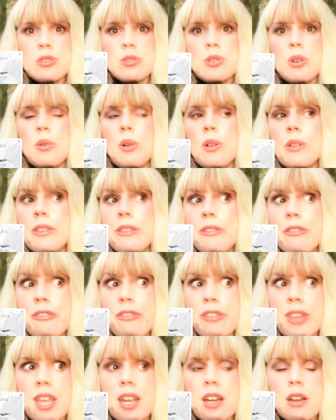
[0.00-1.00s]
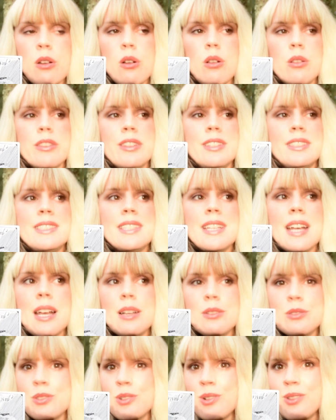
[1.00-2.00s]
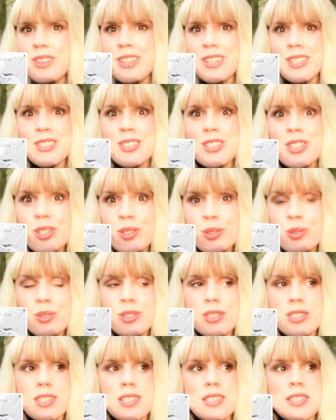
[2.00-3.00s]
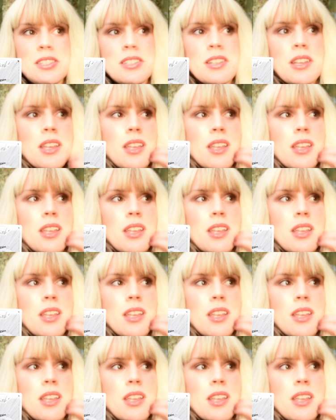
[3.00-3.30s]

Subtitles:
All the fear, all the doubt, all the excuses,